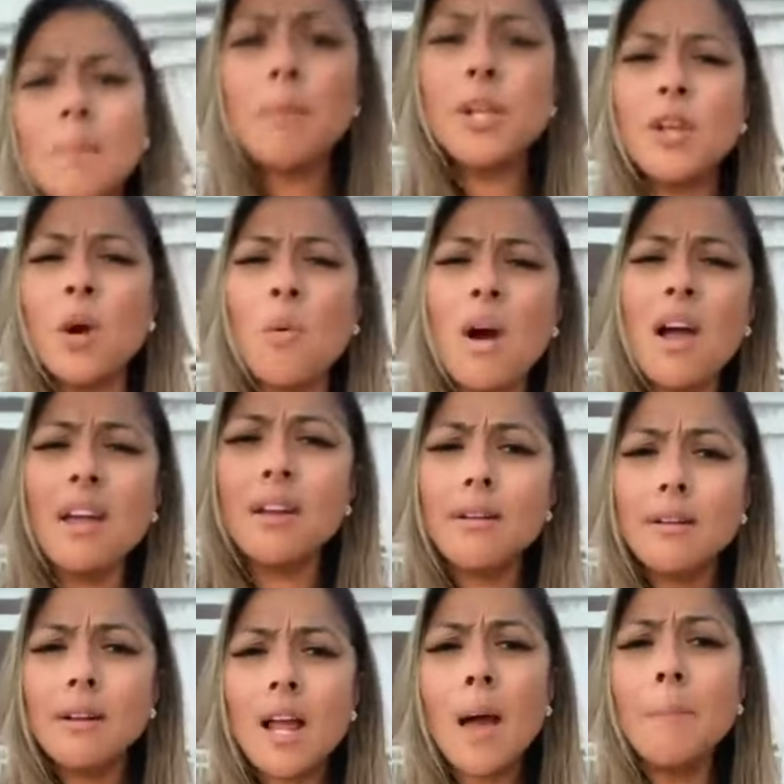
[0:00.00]
But you know what?
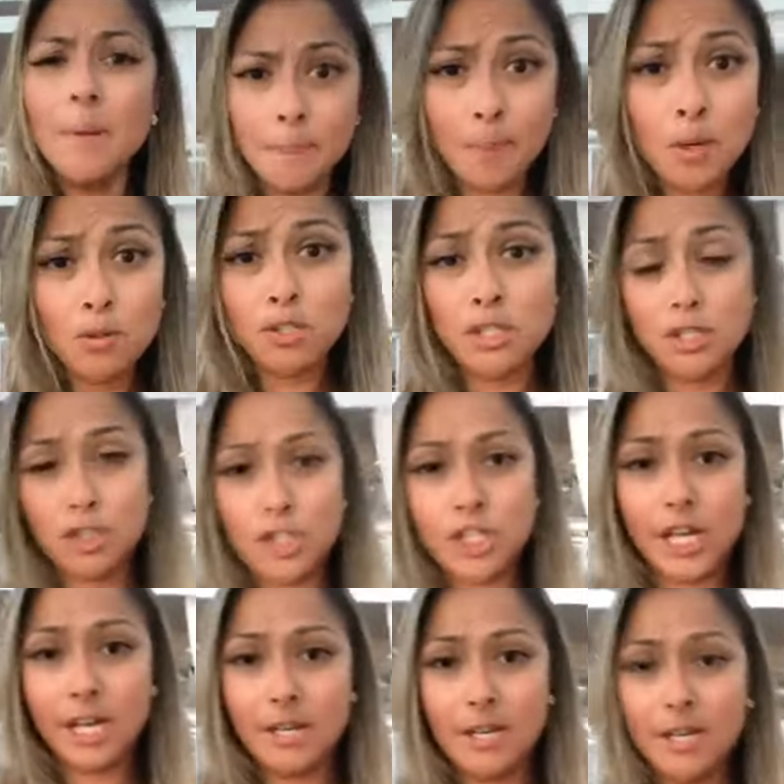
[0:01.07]
I'm going to post this
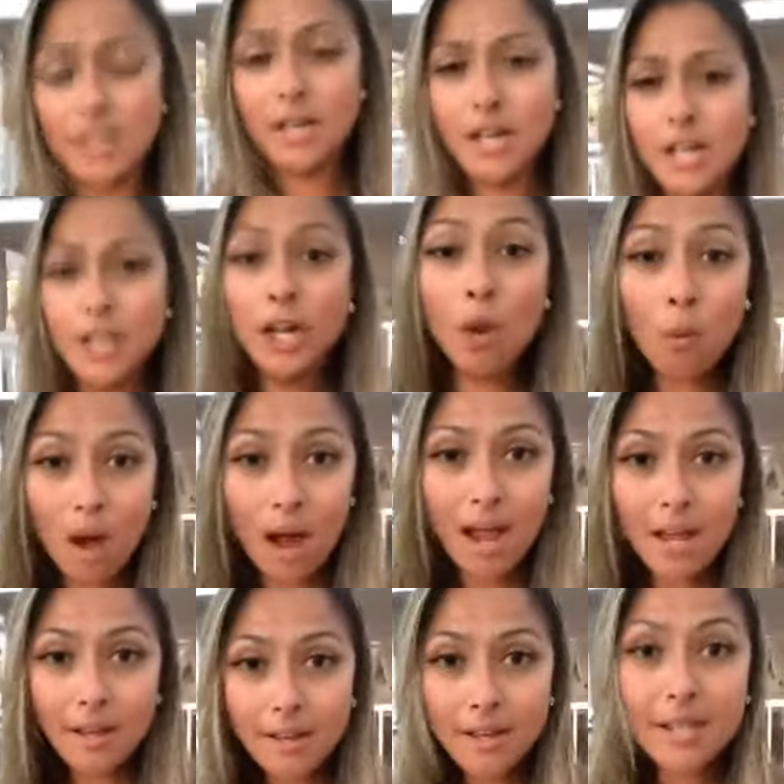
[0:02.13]
shit. You know
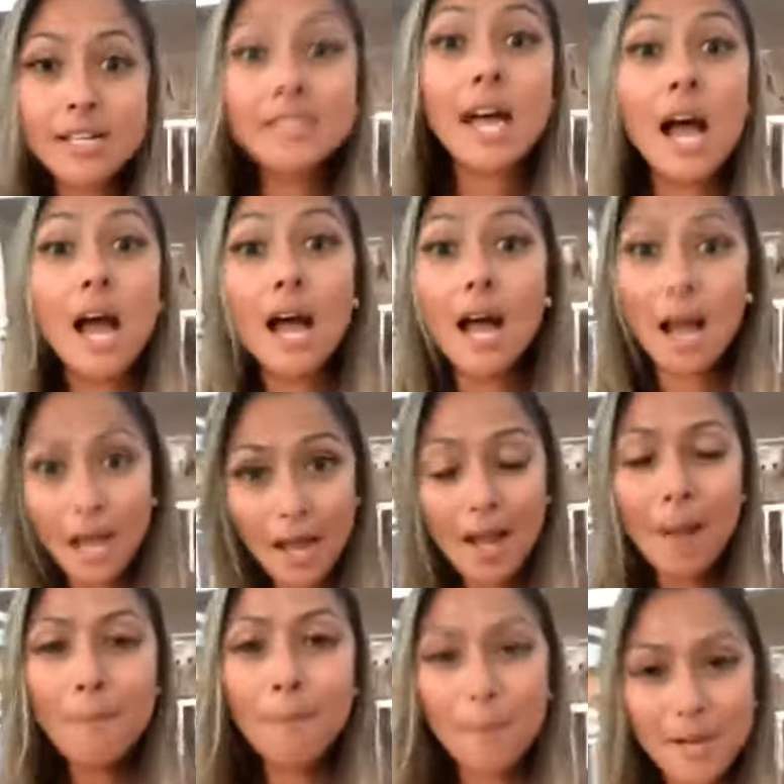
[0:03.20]
why? Because
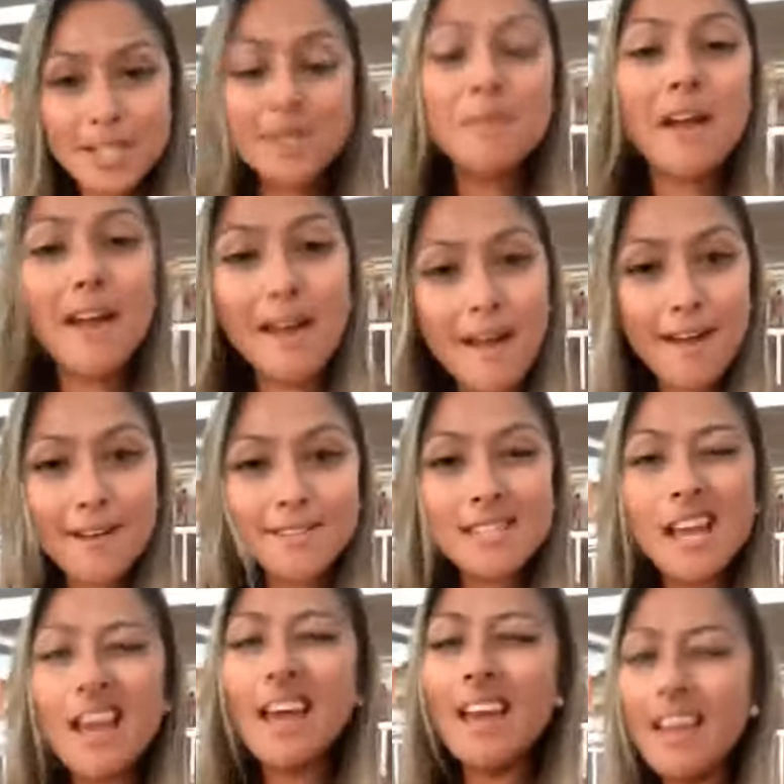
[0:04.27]
I bust my ass
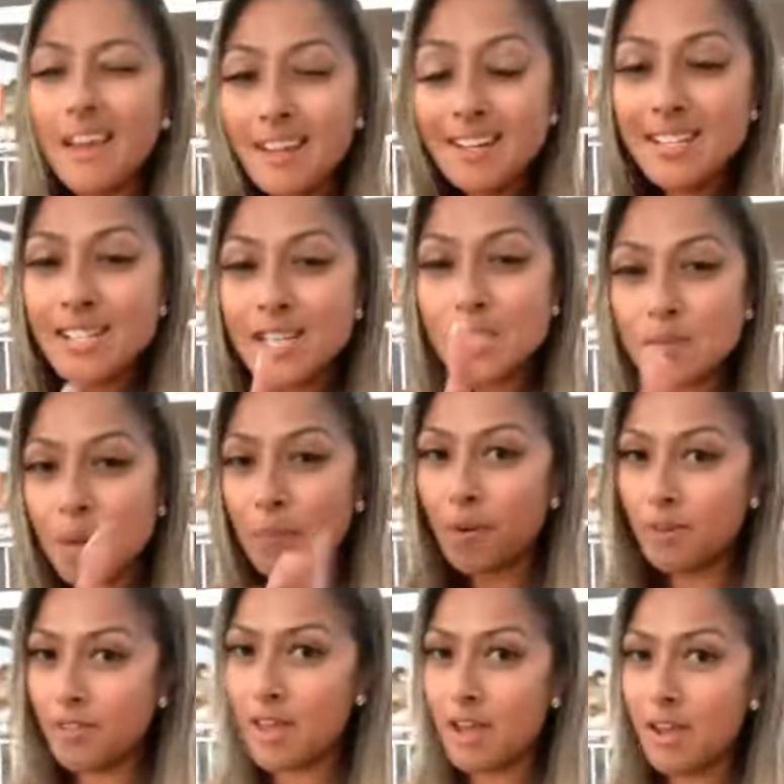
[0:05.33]
and it's my
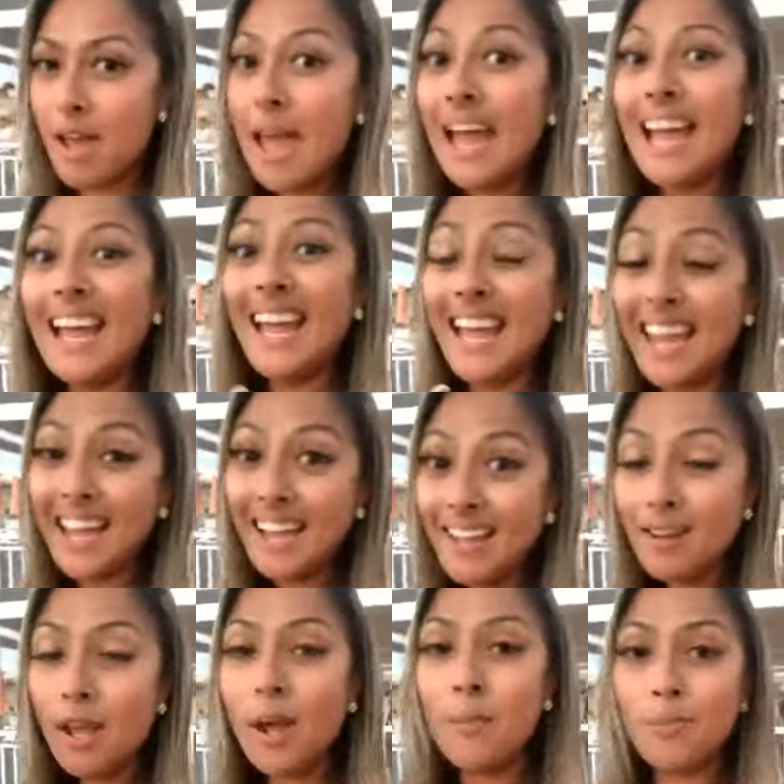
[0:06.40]
birthday
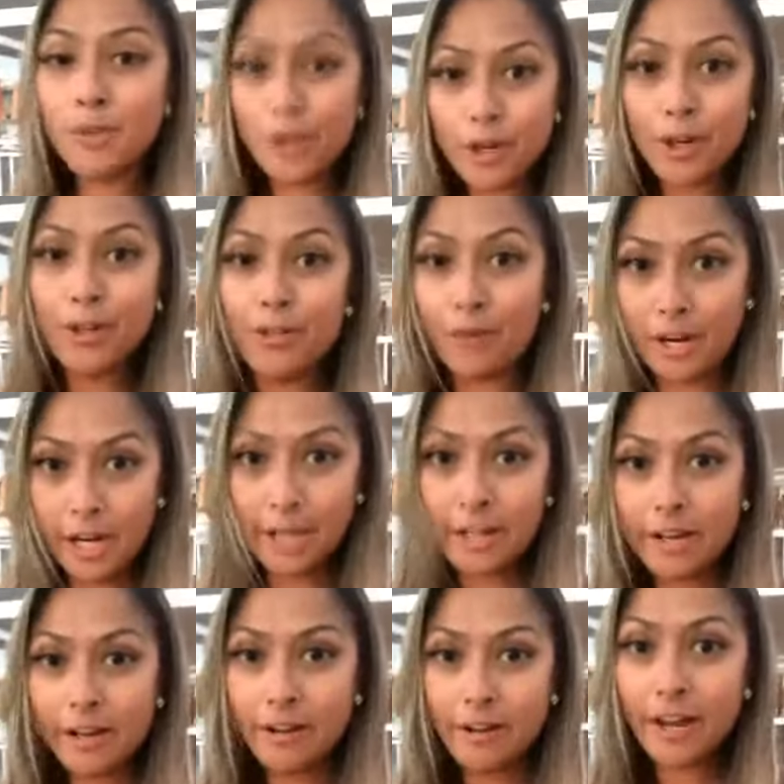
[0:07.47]
and I'm 33.
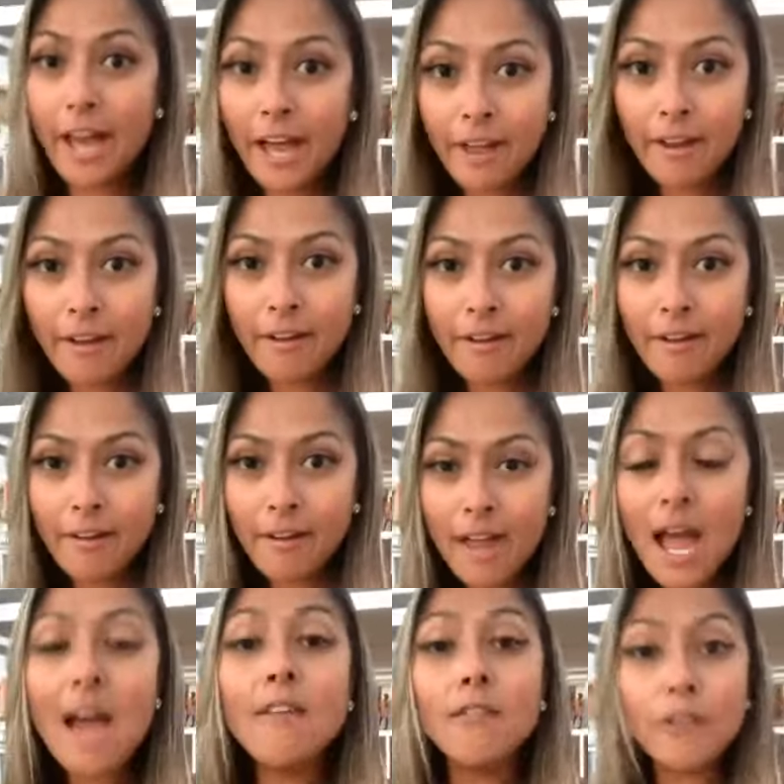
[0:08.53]
Okay.
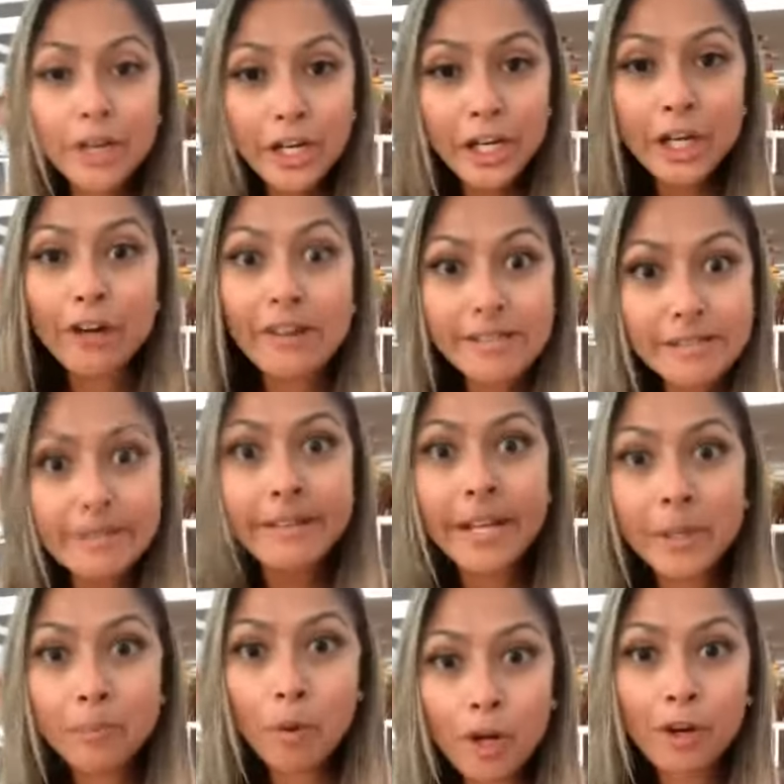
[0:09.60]
Every year is a
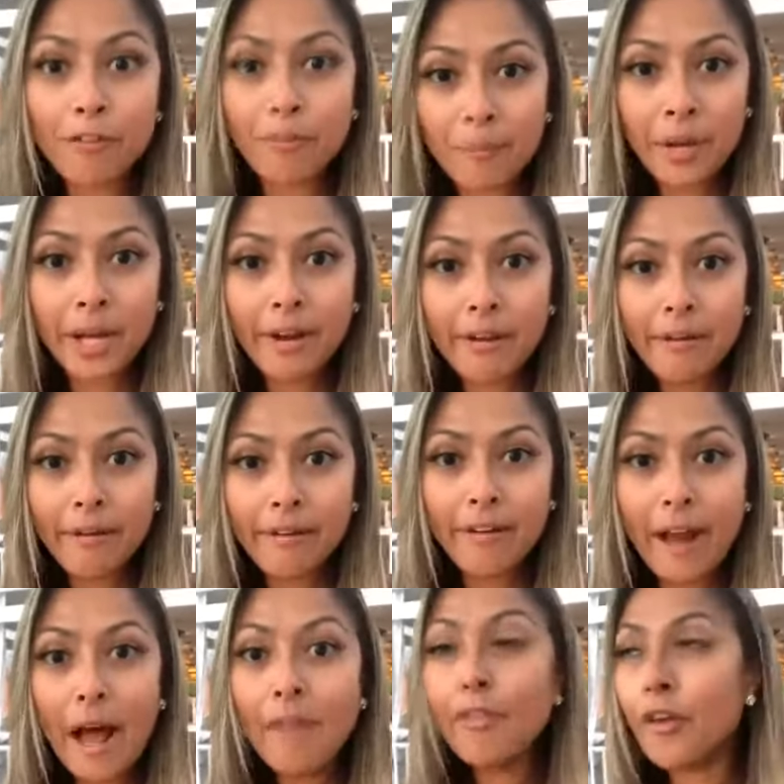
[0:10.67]
landmark for me,
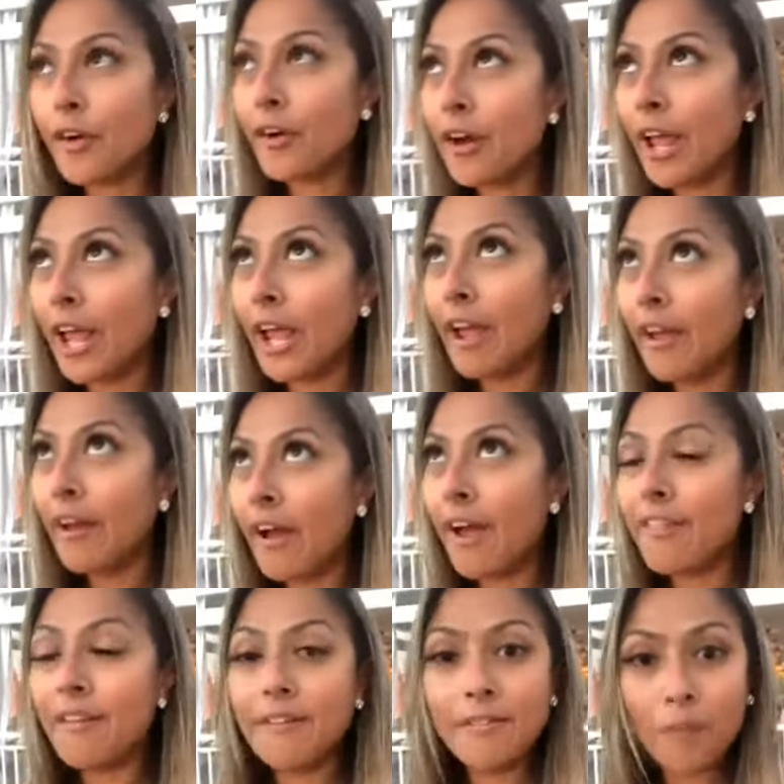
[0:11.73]
not 30
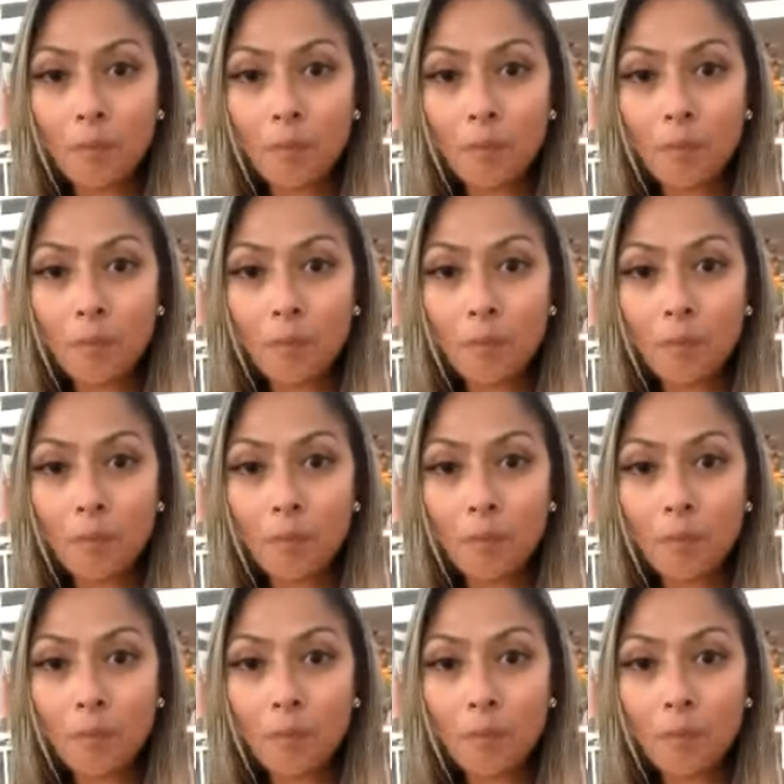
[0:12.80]
and then